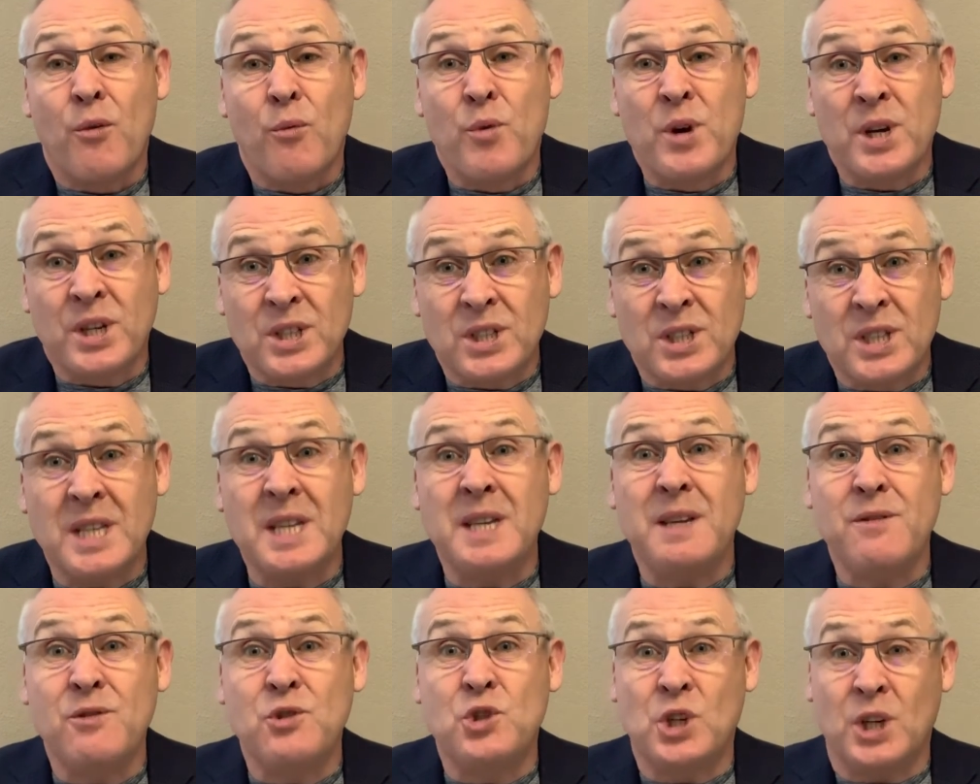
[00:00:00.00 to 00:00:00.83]

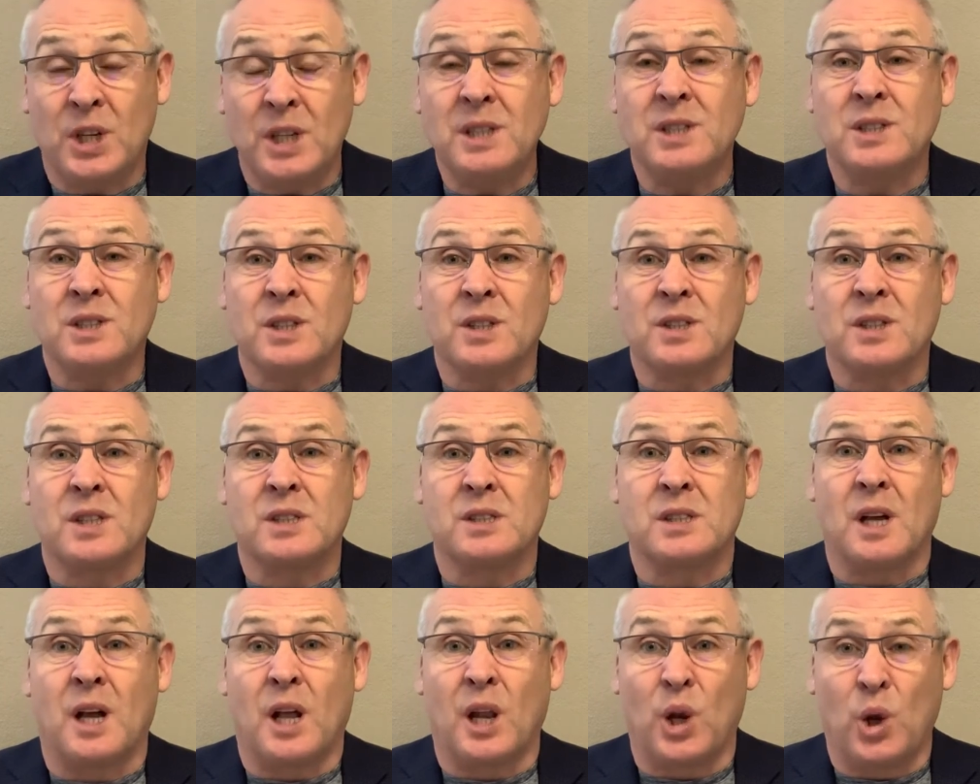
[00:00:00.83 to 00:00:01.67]
receive Jesus as
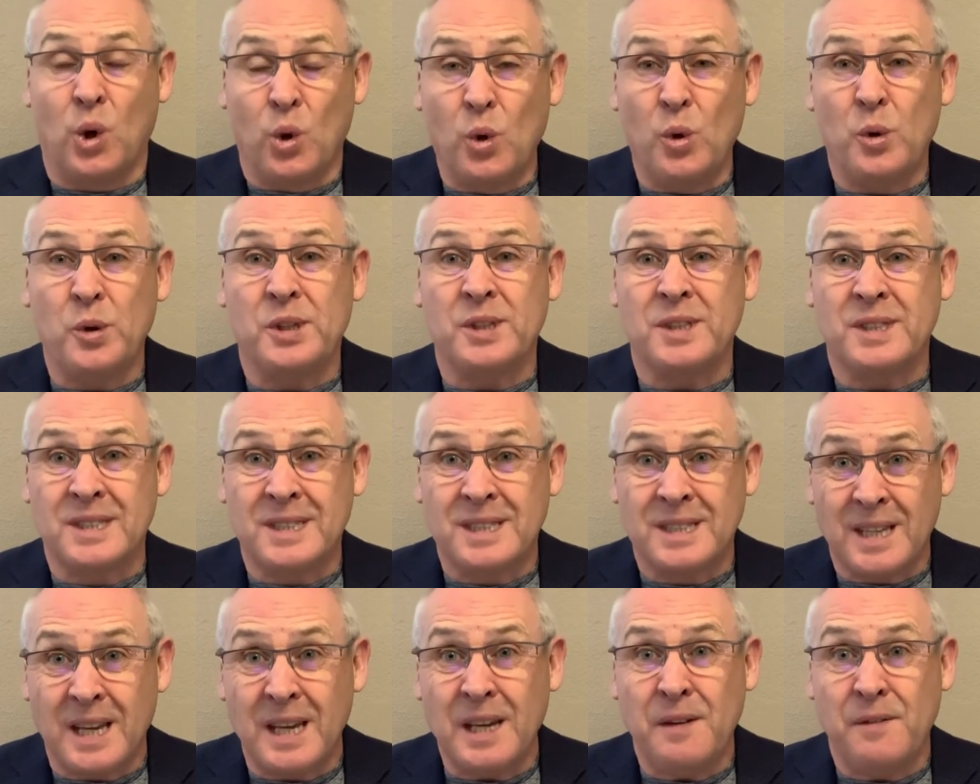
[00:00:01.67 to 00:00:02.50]
our Lord and
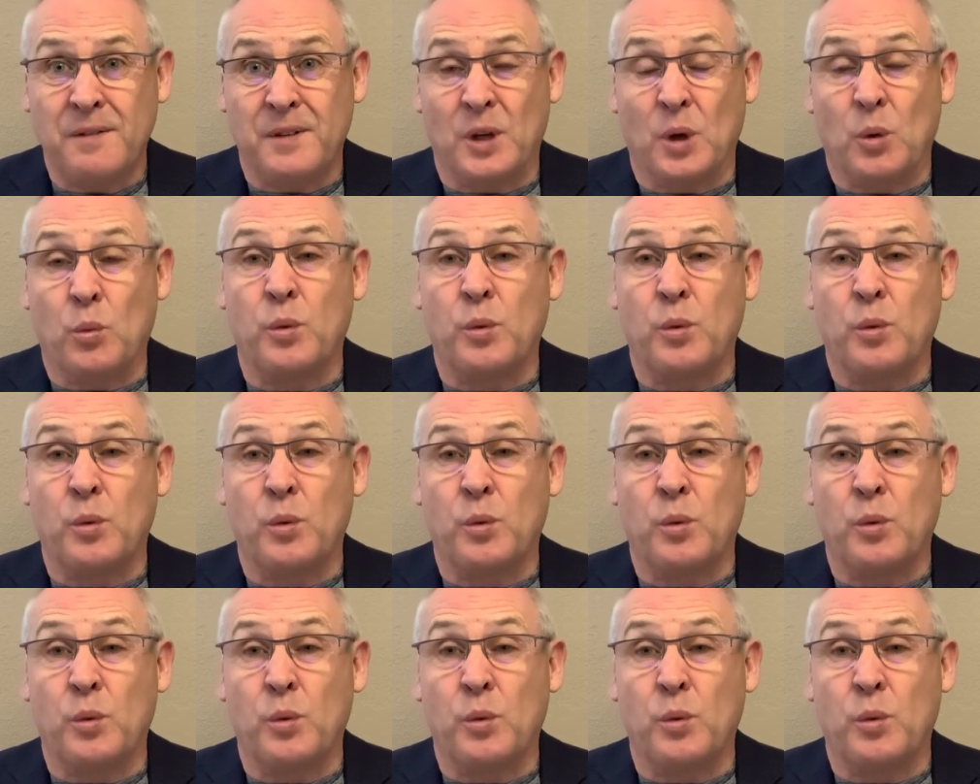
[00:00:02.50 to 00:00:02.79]
Savior,